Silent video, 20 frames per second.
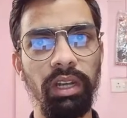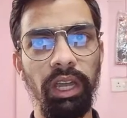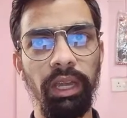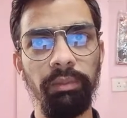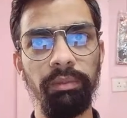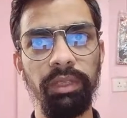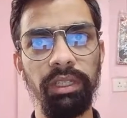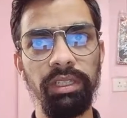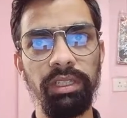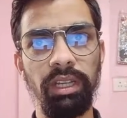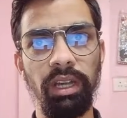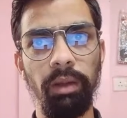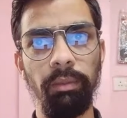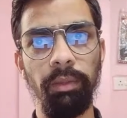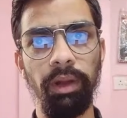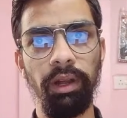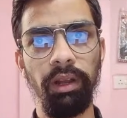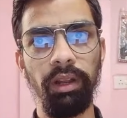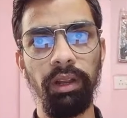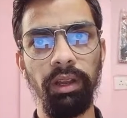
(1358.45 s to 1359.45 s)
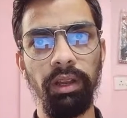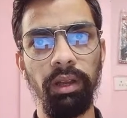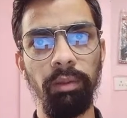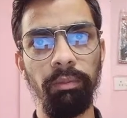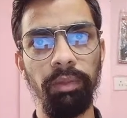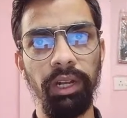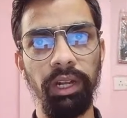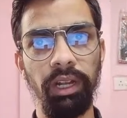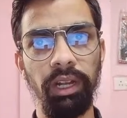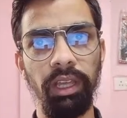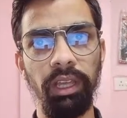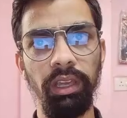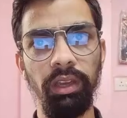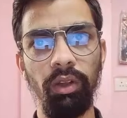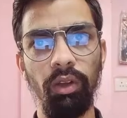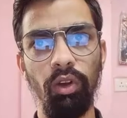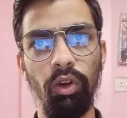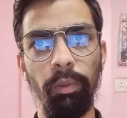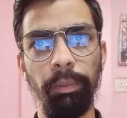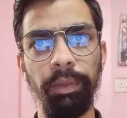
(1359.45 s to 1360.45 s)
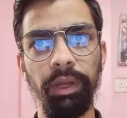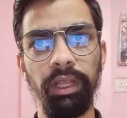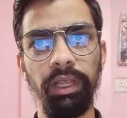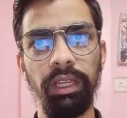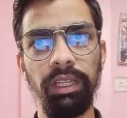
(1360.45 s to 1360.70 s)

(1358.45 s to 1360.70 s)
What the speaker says: Type this command completely, copy